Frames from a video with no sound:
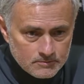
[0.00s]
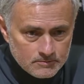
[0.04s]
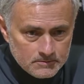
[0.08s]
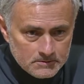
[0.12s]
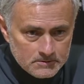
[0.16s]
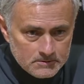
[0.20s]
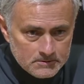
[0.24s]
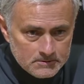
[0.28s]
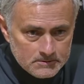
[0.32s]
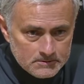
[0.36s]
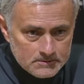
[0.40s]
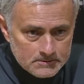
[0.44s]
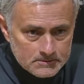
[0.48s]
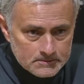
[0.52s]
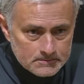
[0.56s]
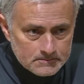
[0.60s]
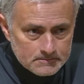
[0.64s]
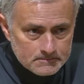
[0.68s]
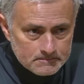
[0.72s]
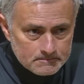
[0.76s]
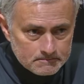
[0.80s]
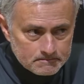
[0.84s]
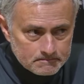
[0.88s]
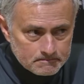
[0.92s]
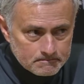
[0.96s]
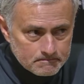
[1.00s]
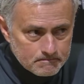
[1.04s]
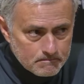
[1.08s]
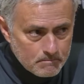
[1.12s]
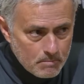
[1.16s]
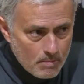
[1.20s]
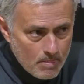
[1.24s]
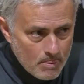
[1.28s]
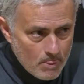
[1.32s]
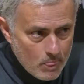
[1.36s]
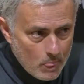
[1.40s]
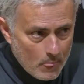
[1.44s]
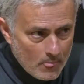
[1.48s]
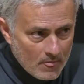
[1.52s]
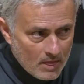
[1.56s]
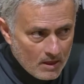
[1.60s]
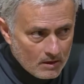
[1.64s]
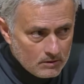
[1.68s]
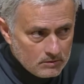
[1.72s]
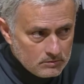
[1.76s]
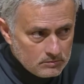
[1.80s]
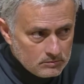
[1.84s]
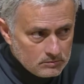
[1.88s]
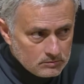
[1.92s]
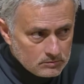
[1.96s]
Um, Alexis
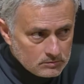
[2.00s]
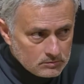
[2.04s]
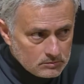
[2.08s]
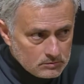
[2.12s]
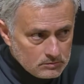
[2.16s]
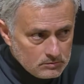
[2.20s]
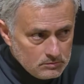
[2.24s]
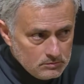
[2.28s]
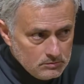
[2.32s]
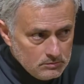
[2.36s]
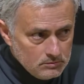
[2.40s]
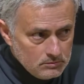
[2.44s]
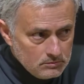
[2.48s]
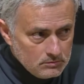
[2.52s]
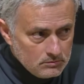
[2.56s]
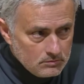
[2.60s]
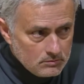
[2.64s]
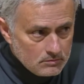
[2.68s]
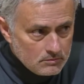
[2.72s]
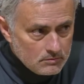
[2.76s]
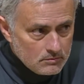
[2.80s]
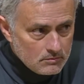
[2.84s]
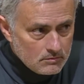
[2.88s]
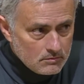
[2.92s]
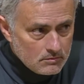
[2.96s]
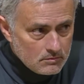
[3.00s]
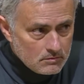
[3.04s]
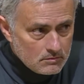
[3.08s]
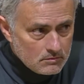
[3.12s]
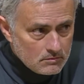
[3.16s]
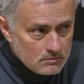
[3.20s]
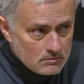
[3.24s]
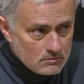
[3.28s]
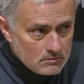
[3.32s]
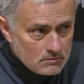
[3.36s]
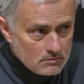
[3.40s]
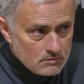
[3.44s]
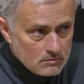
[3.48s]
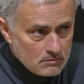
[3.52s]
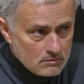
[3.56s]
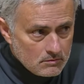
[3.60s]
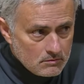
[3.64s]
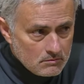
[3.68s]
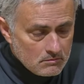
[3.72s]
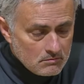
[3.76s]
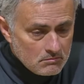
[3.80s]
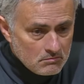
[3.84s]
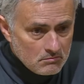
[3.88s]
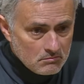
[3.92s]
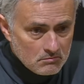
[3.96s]
Sanchez, how confident are you? You know, to
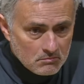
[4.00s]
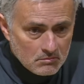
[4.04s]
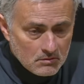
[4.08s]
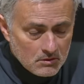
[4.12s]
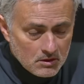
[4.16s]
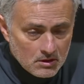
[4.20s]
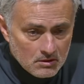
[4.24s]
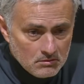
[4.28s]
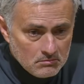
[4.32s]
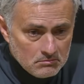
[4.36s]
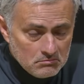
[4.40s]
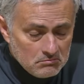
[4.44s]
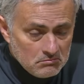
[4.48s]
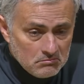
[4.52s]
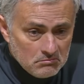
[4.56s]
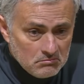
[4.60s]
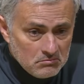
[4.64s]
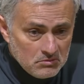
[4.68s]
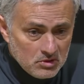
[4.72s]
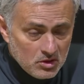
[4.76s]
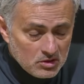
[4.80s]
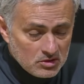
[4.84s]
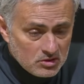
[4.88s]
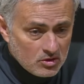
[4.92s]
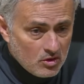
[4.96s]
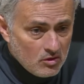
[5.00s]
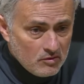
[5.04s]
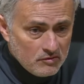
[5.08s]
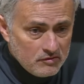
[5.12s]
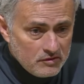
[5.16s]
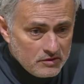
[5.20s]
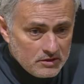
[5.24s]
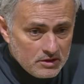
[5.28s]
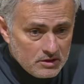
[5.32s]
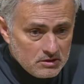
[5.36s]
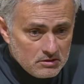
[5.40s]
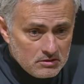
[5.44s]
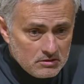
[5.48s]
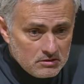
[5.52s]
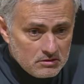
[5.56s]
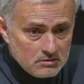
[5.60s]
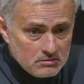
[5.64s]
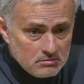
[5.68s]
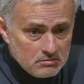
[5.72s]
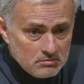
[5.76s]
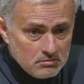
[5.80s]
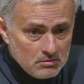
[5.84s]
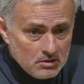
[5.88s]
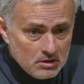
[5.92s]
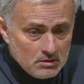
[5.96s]
bring him here this month? Not
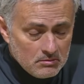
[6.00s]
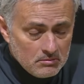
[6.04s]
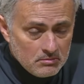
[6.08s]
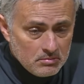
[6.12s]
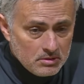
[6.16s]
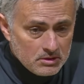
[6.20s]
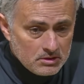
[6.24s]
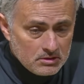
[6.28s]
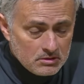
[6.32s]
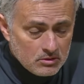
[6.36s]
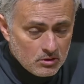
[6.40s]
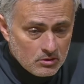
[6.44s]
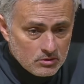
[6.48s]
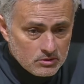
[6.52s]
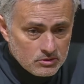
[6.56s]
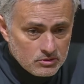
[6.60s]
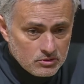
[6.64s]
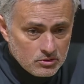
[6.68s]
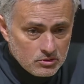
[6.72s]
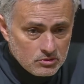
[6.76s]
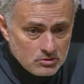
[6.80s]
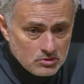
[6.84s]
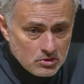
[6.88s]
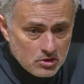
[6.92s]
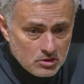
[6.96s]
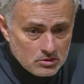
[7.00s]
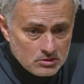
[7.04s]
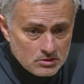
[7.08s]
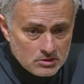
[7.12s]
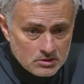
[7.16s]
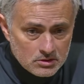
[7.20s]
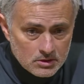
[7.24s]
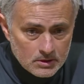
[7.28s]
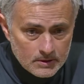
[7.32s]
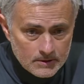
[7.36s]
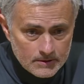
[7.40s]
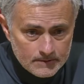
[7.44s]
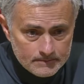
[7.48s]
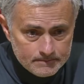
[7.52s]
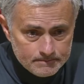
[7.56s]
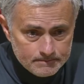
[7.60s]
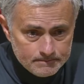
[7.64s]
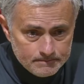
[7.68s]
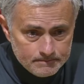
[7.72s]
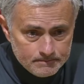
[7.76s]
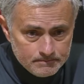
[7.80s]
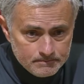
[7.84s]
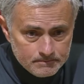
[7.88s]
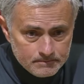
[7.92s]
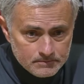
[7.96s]
confident, but also not.
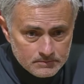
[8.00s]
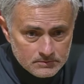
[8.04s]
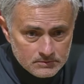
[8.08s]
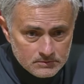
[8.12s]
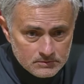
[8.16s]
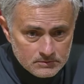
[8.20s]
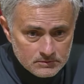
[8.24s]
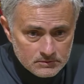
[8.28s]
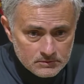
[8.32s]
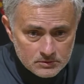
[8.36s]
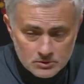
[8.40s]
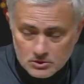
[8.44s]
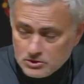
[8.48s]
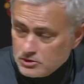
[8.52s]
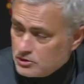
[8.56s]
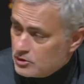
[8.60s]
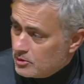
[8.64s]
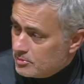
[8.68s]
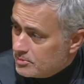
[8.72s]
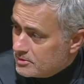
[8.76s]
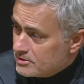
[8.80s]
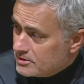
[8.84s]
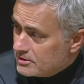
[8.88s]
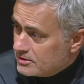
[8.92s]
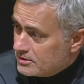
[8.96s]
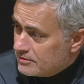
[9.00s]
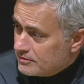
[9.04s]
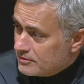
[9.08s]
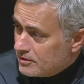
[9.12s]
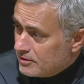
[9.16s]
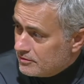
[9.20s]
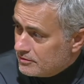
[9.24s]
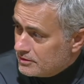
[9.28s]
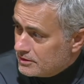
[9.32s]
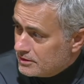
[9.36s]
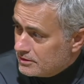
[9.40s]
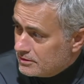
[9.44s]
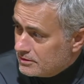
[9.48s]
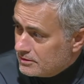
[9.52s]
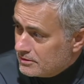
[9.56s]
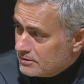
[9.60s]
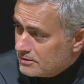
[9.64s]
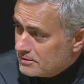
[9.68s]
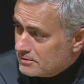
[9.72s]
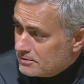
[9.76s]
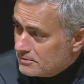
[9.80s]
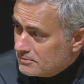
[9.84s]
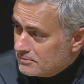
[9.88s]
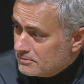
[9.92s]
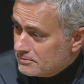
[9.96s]
Um, what's the opposite of confident?
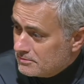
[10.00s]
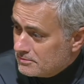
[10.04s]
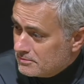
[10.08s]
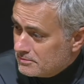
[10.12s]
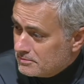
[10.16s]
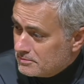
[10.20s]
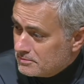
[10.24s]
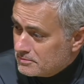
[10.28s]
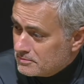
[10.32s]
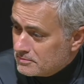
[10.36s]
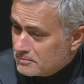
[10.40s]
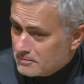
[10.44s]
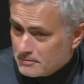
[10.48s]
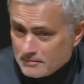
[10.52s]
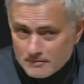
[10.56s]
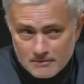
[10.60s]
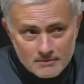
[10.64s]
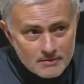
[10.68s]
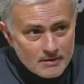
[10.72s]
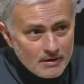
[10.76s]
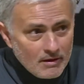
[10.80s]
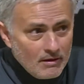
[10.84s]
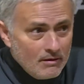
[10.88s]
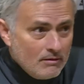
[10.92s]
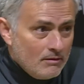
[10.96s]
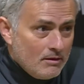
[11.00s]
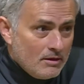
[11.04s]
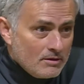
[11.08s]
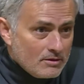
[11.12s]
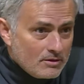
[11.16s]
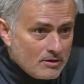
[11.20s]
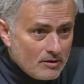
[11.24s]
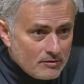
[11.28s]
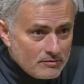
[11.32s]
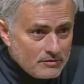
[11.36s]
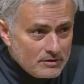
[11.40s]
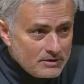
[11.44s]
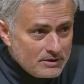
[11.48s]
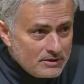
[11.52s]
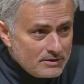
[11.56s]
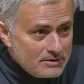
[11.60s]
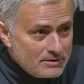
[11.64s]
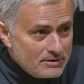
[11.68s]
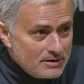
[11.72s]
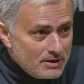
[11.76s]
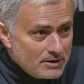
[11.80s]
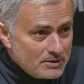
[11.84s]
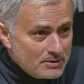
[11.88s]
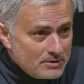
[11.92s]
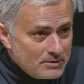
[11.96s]
Unconfident. Unconfident.
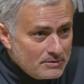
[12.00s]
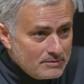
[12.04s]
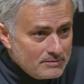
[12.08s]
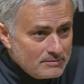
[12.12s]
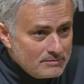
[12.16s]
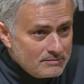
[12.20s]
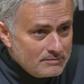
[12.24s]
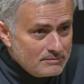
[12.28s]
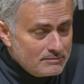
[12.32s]
Thank you.